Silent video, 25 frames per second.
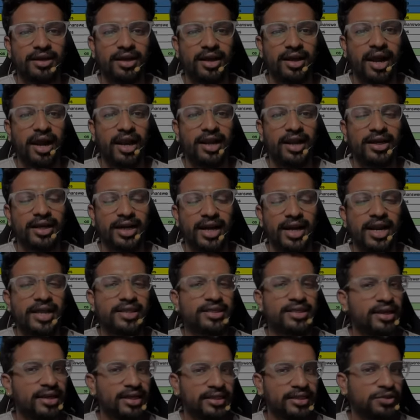And regarding
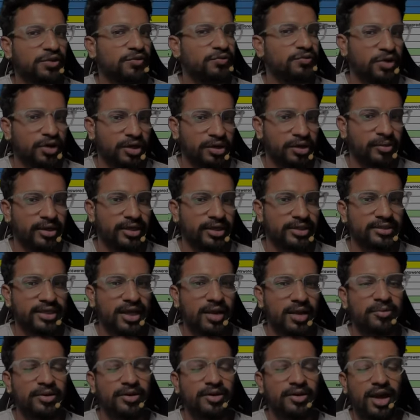the list of documents,
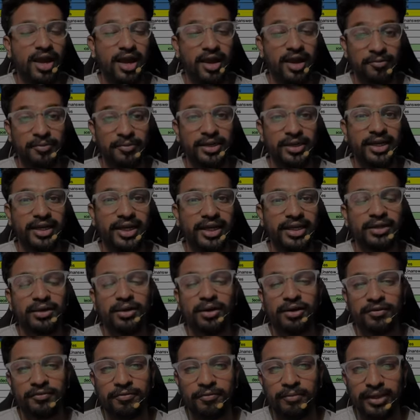I have been getting a
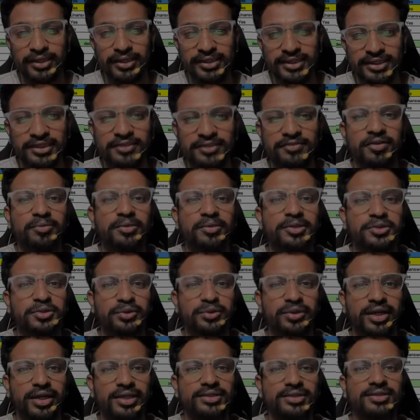lot of messages from the
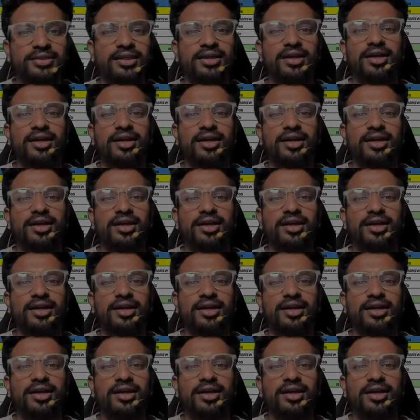students